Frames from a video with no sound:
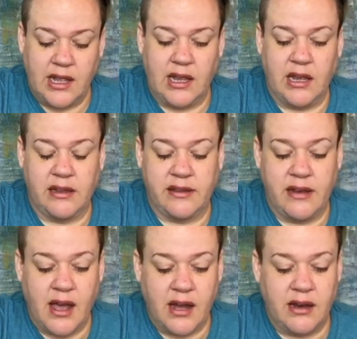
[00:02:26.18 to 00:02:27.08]
it's
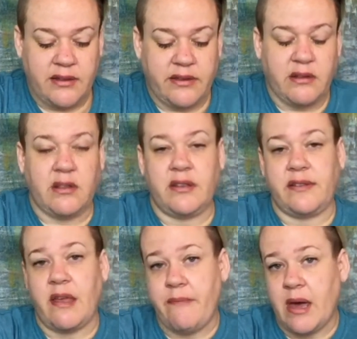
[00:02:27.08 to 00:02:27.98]
not necessarily
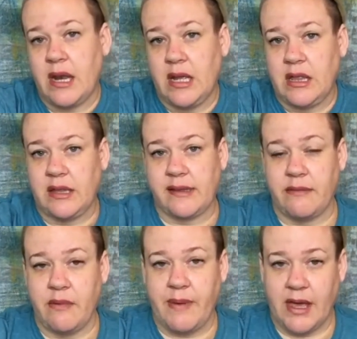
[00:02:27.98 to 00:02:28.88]
somebody that's
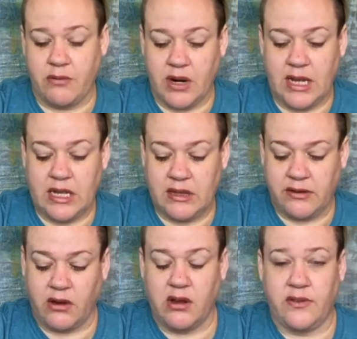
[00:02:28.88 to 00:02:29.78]
coming back when I get
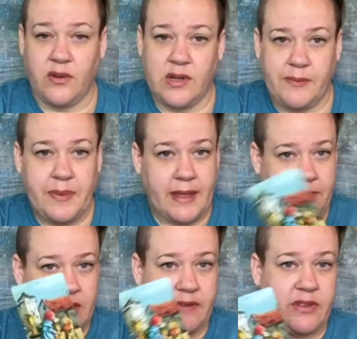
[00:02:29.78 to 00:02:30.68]
this card. So
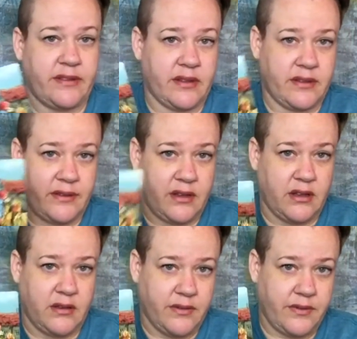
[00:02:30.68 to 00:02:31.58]
you have the Six
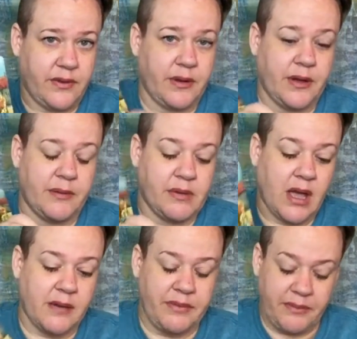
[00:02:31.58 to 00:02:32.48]
of
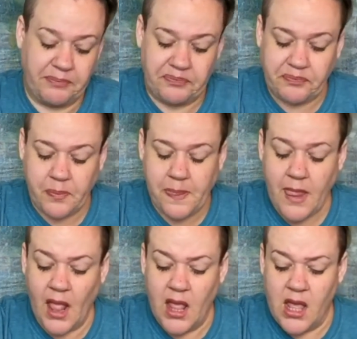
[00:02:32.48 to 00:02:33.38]
Cups.
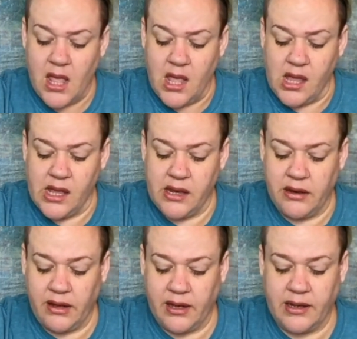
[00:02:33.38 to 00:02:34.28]

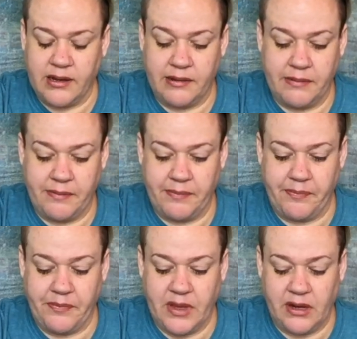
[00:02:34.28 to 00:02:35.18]
And,
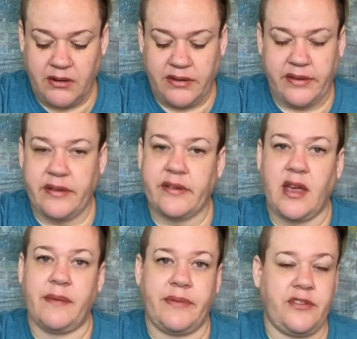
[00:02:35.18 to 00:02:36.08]
the Six of
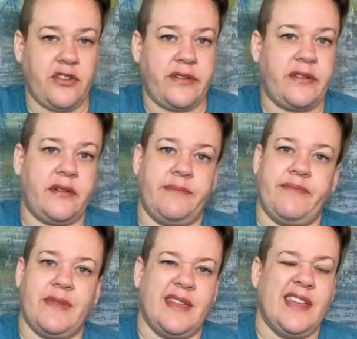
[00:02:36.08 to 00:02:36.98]
Cups just,
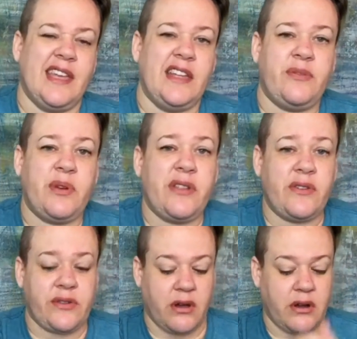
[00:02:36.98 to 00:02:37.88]
it's one of
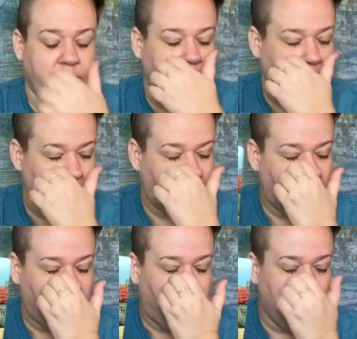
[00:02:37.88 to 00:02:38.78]
those cards like
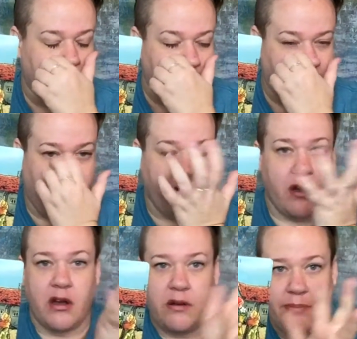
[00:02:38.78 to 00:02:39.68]
the Tower
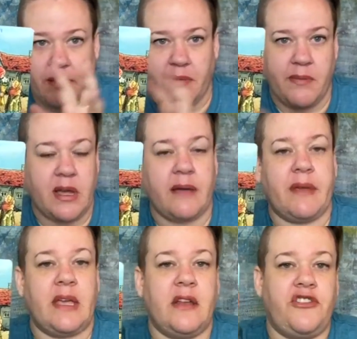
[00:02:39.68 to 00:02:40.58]
card, big moment
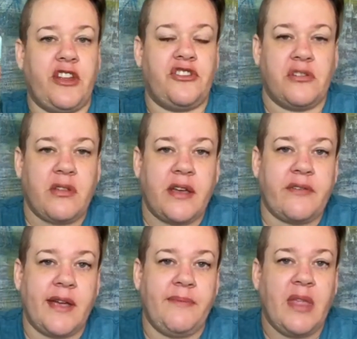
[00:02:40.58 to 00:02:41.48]
coming in, changing your life,
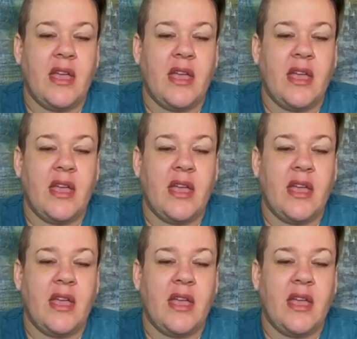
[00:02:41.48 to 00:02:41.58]
right?